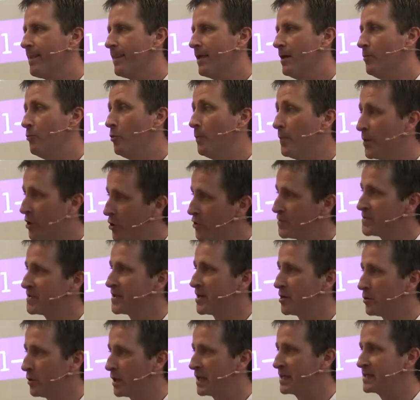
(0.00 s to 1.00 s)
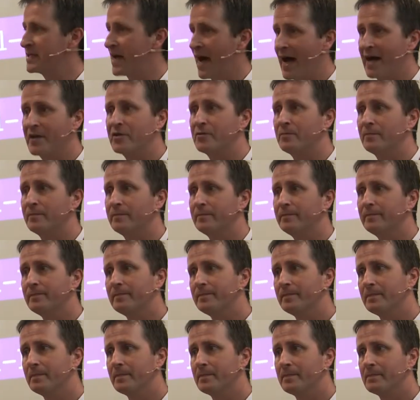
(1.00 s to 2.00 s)
Well, because they are linked to Adam.
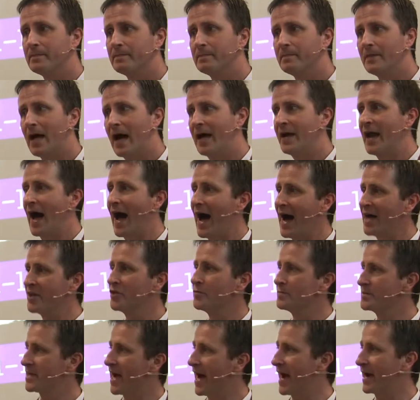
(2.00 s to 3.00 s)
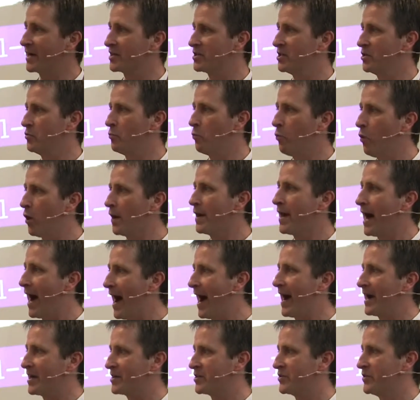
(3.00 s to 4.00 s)
And Adam's action, one
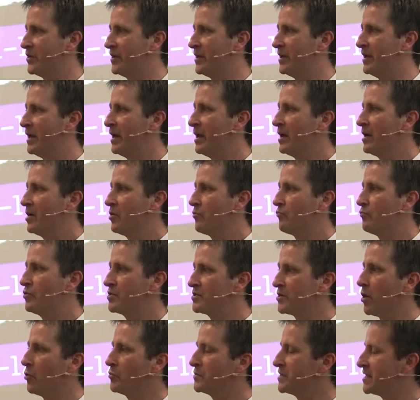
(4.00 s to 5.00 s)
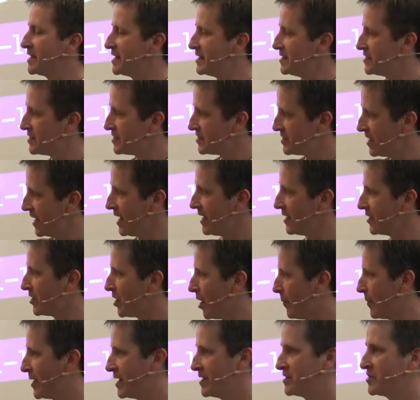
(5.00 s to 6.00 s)
action, resulted in sin
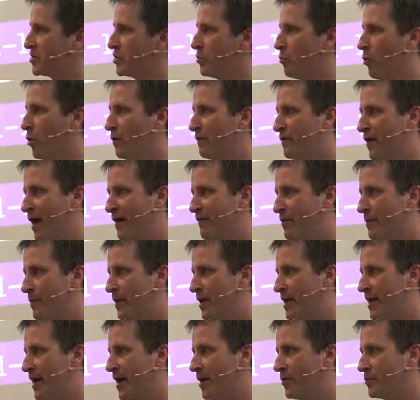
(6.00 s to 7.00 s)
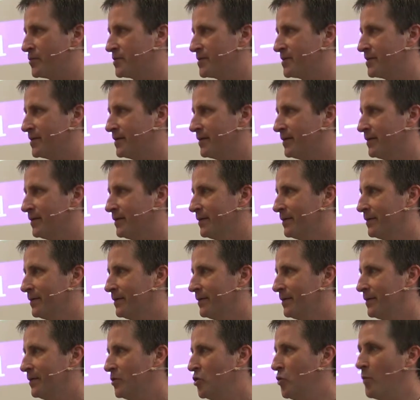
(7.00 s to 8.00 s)
coming into the world for everybody else.
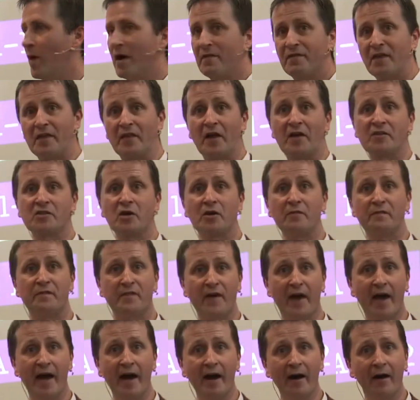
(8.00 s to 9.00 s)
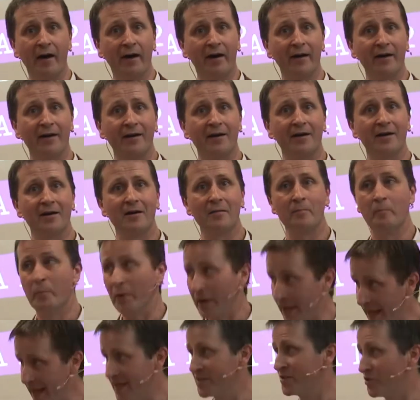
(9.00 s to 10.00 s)
You might think that's unfair,
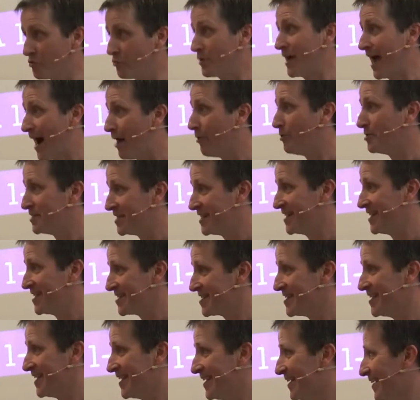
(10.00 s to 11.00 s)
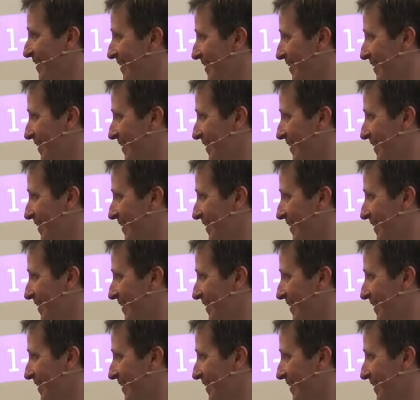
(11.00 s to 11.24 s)
but it is the reality, isn't it?